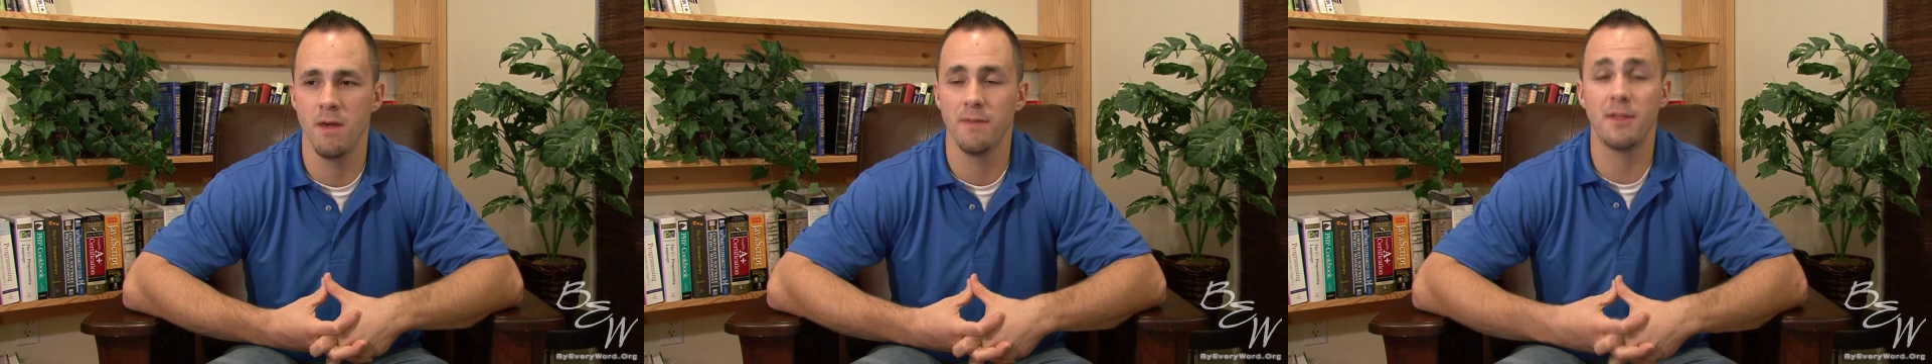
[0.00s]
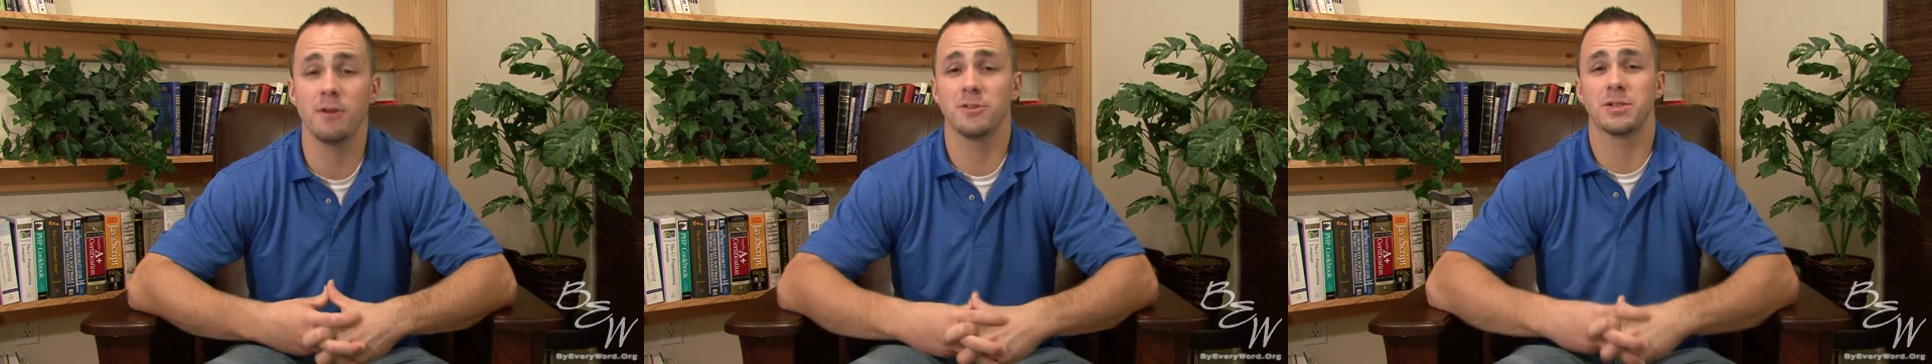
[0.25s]

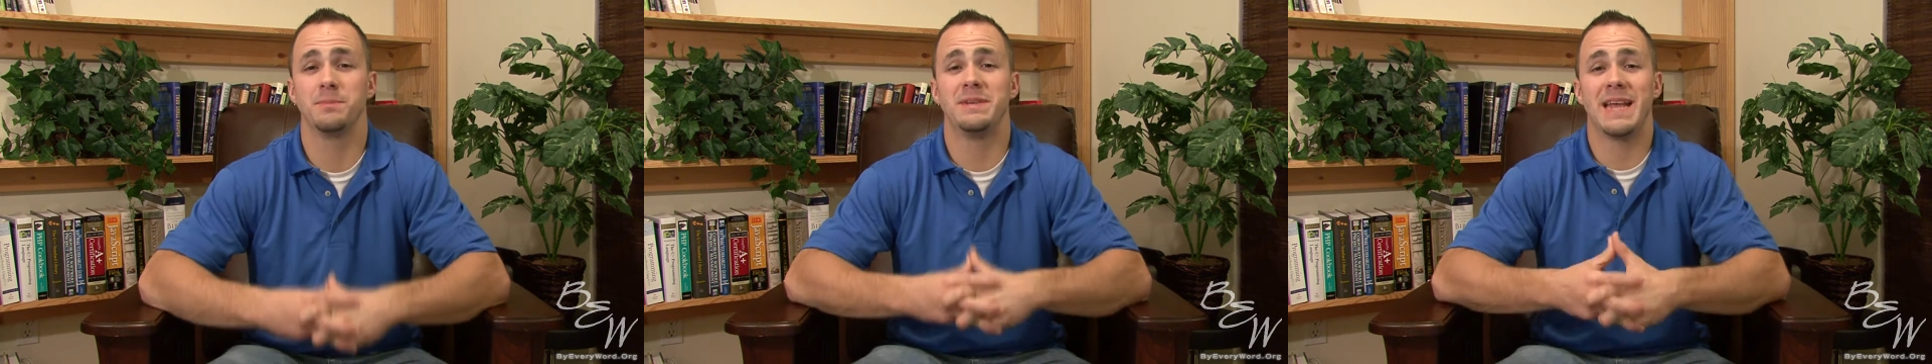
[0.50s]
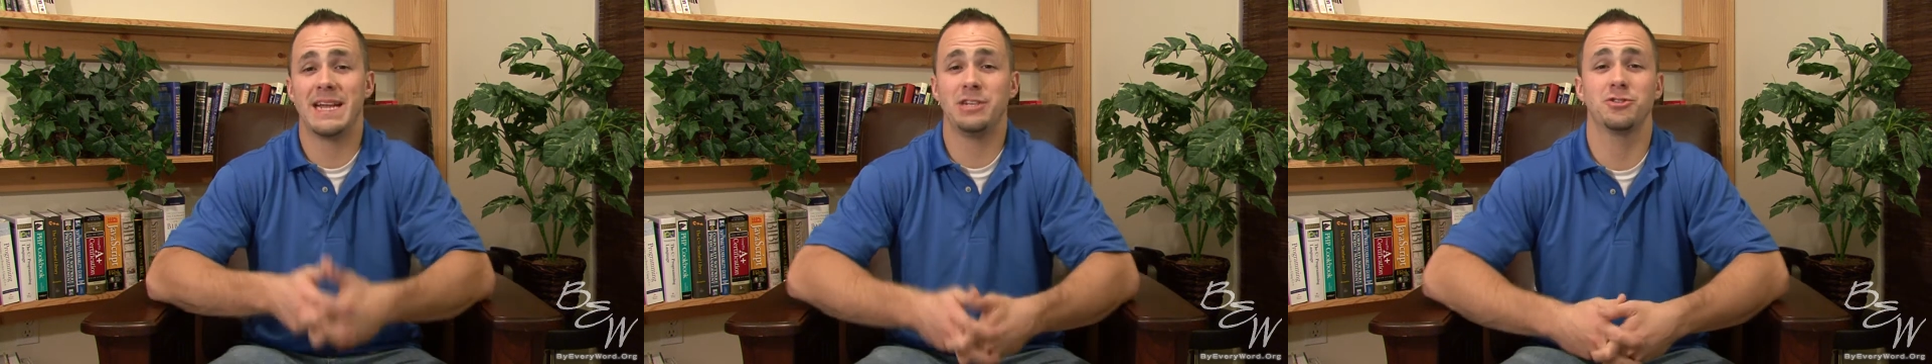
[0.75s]
There are some
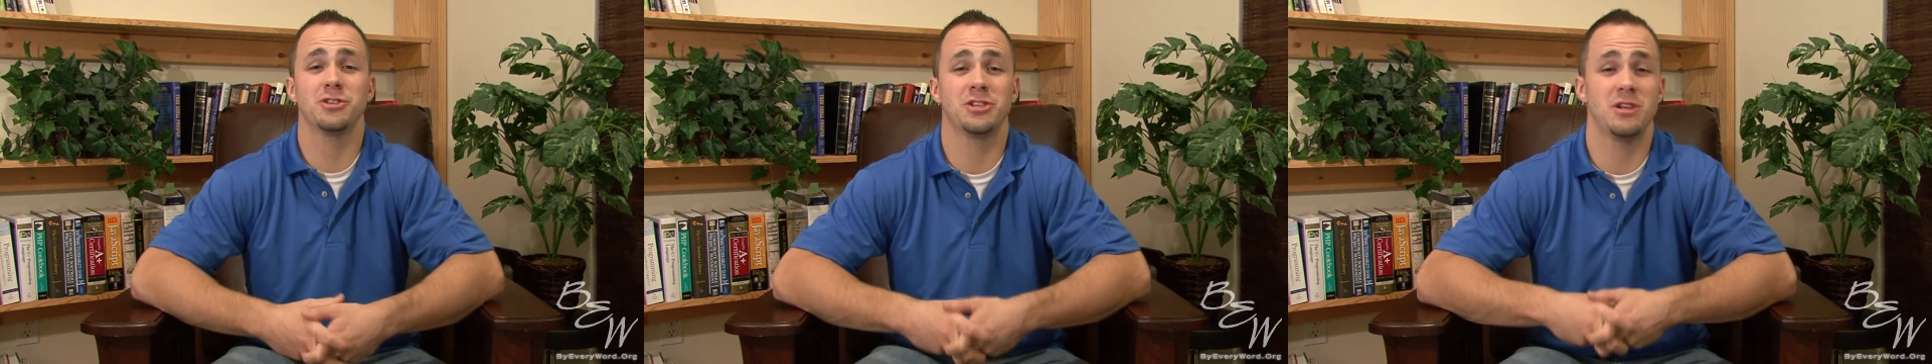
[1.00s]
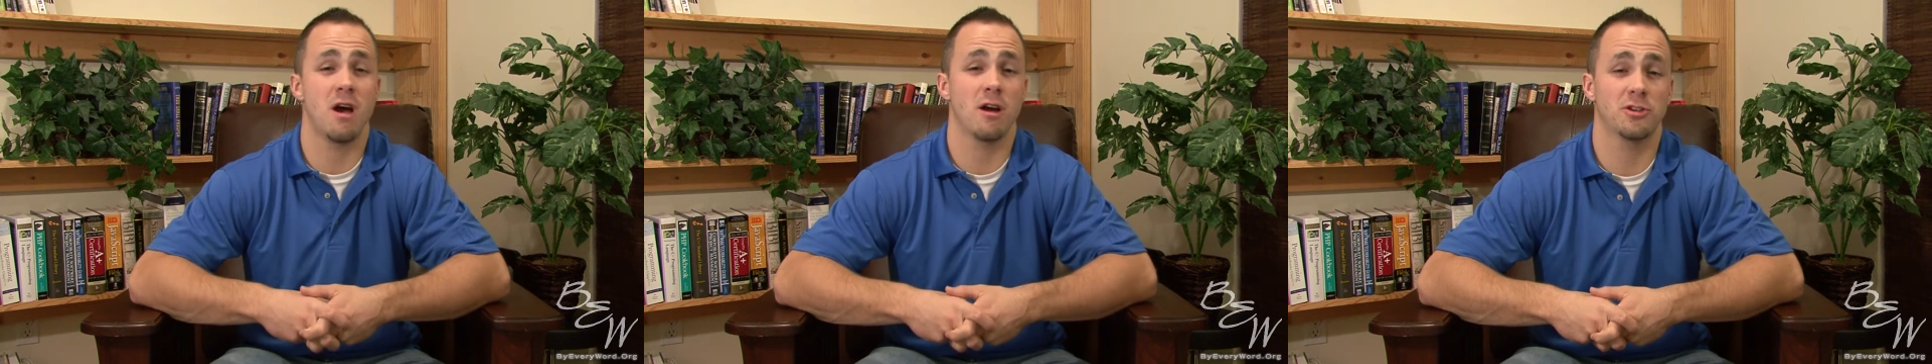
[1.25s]
dangerous
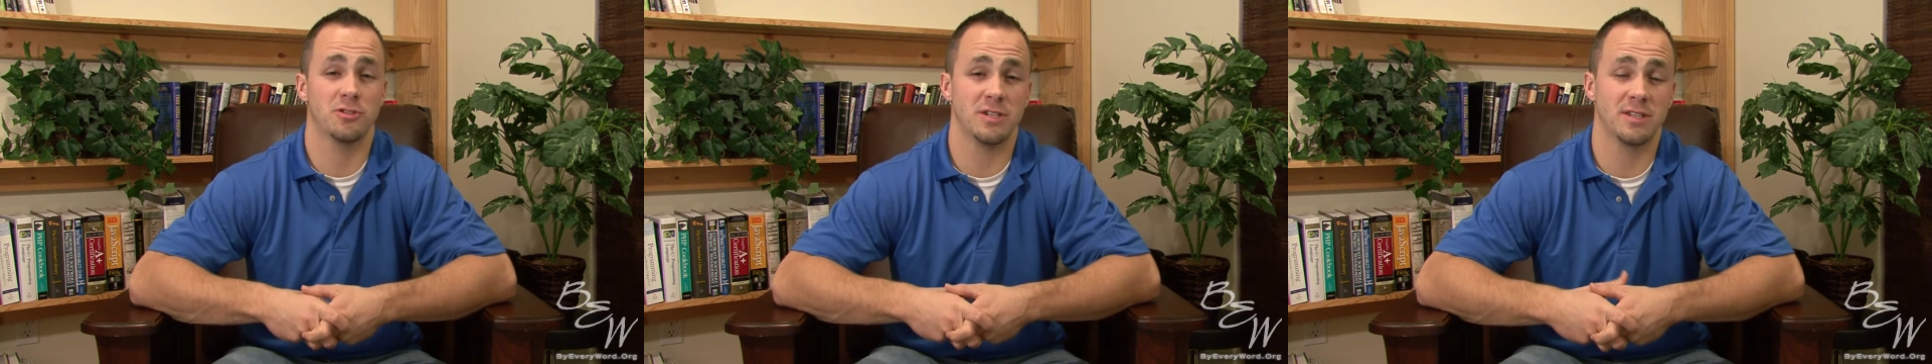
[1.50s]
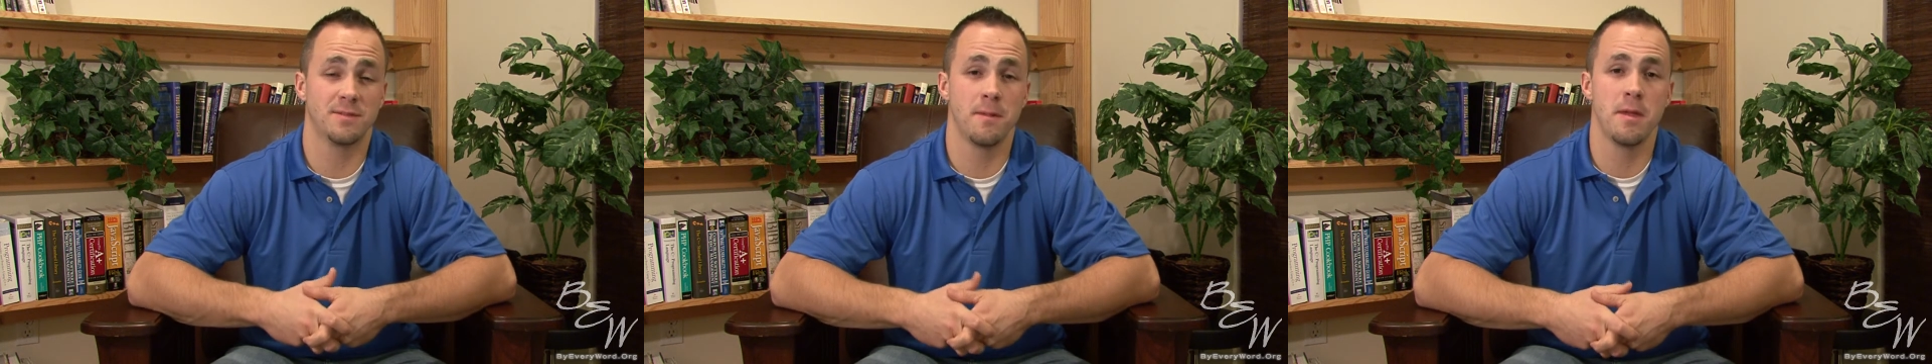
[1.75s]

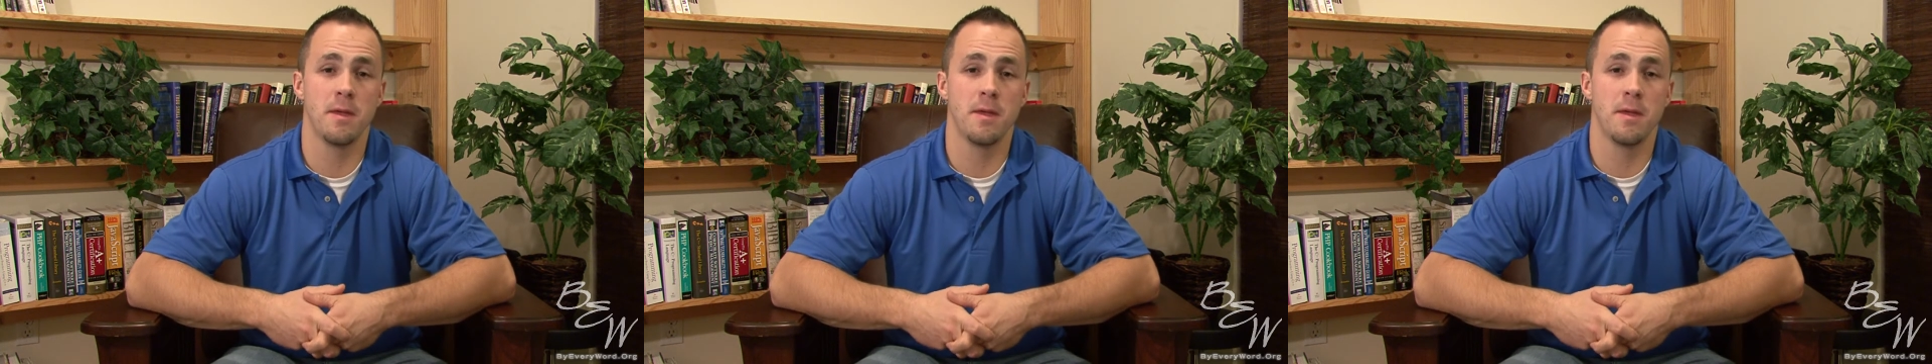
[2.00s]
doctrines